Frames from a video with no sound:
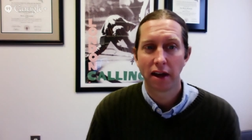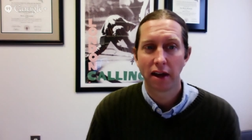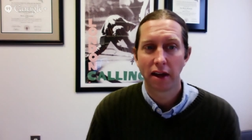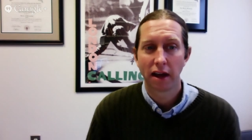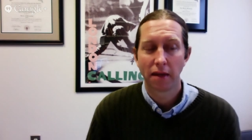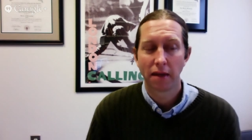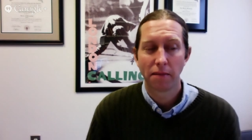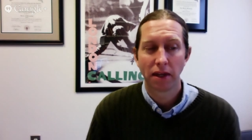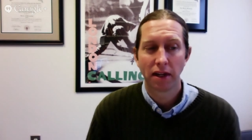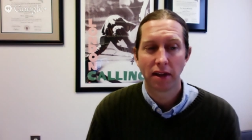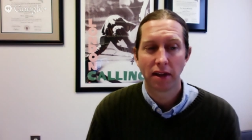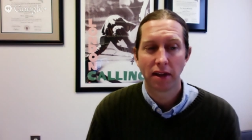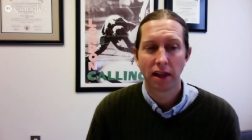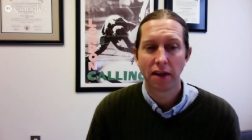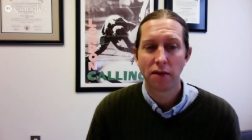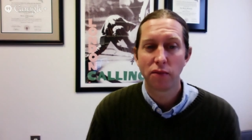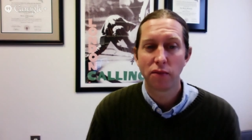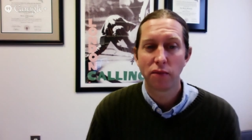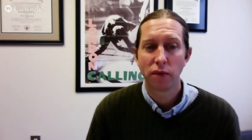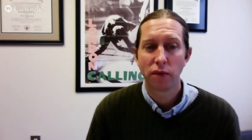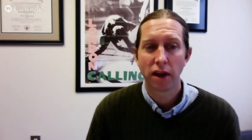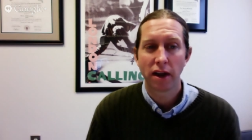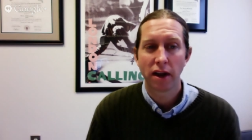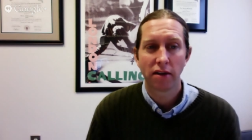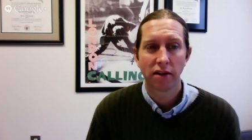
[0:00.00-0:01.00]
I mean, they
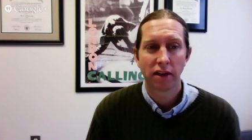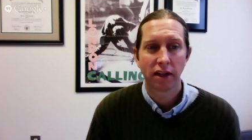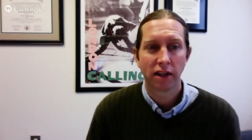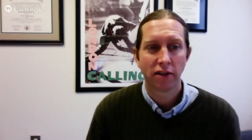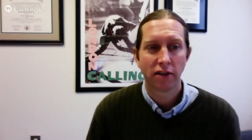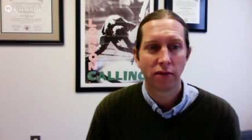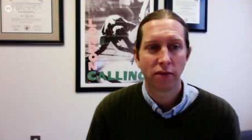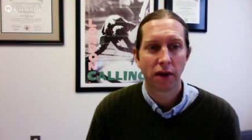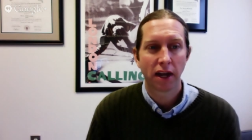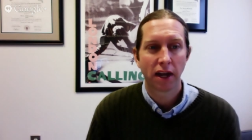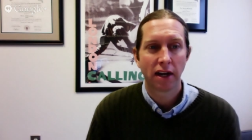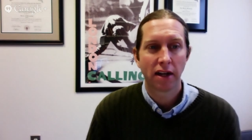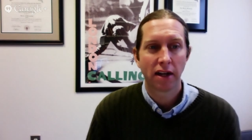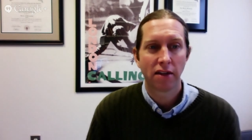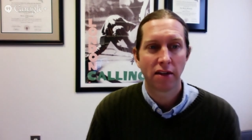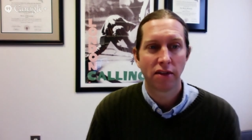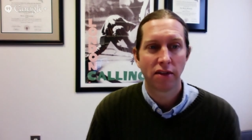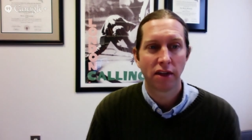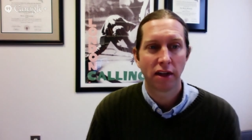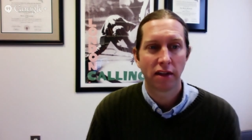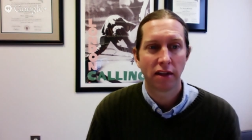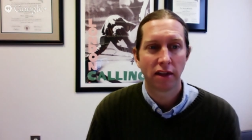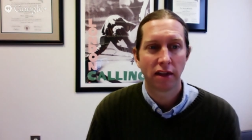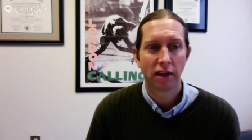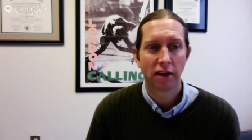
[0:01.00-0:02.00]
rarely do
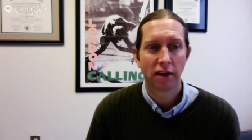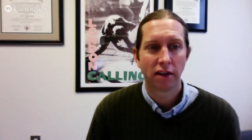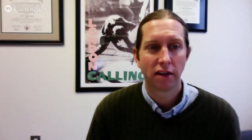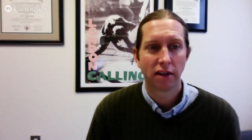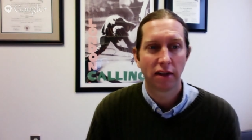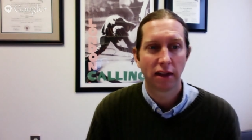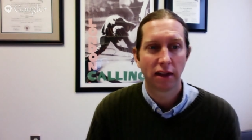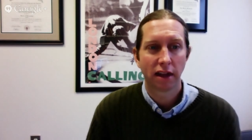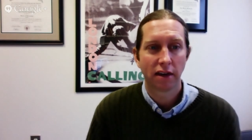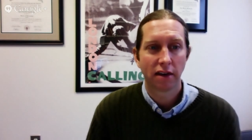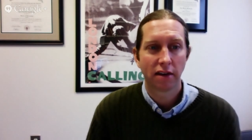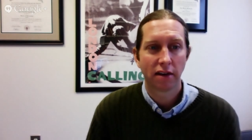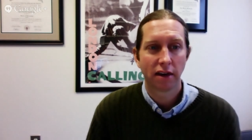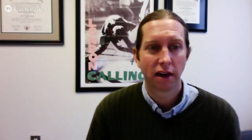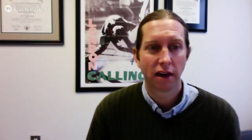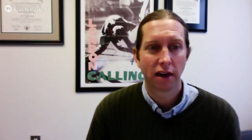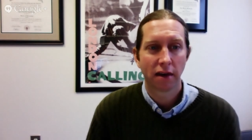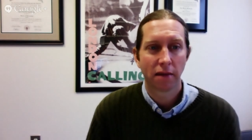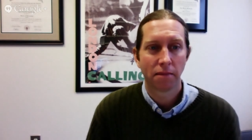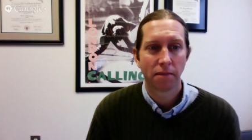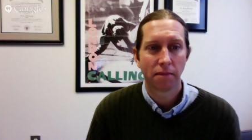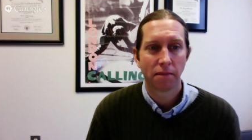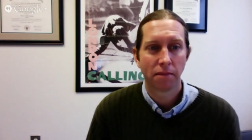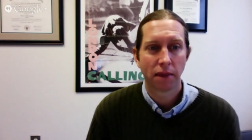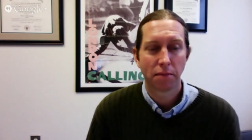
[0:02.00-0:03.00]
anything
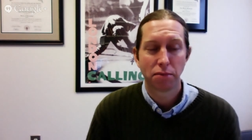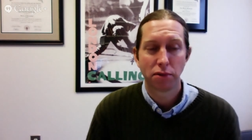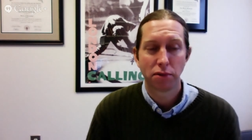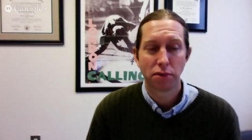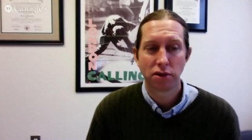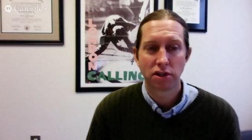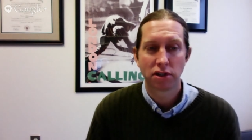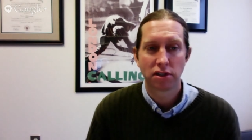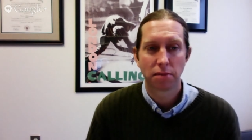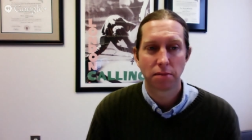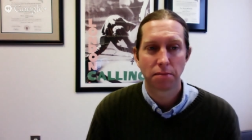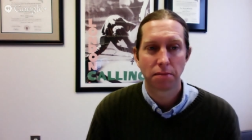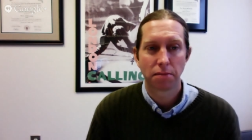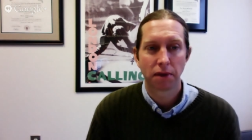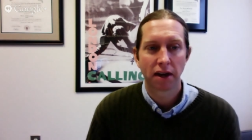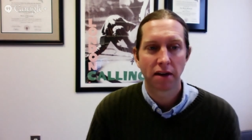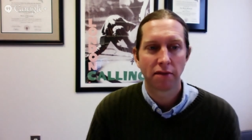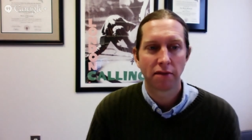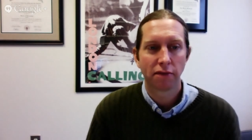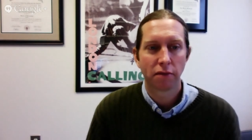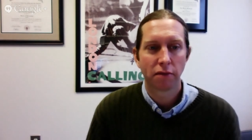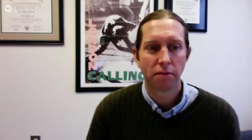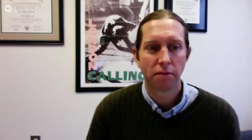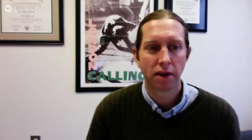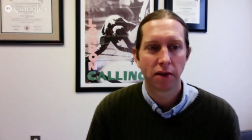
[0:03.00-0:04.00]
that pushes a button
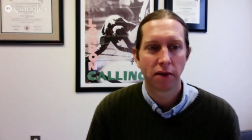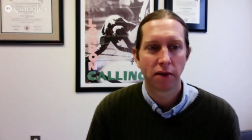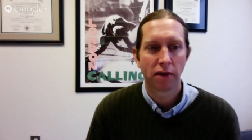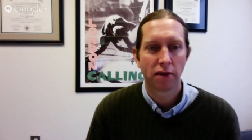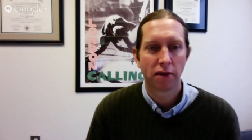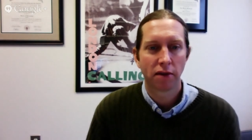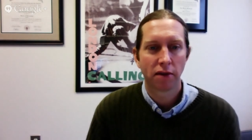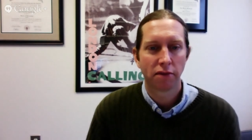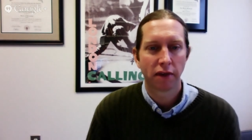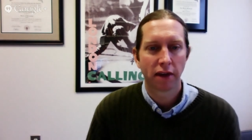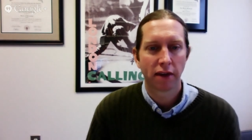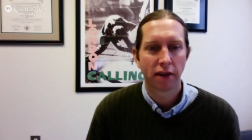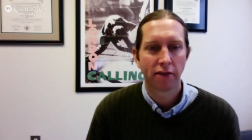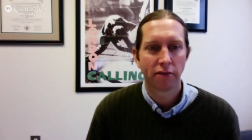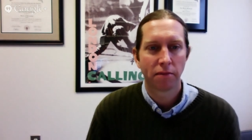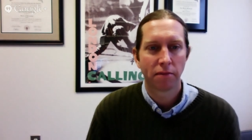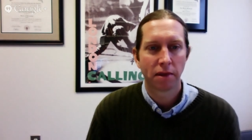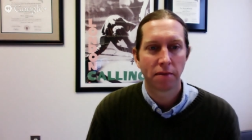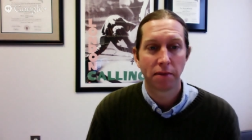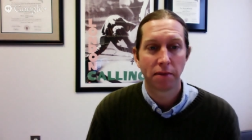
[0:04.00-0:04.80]
for me or offends me.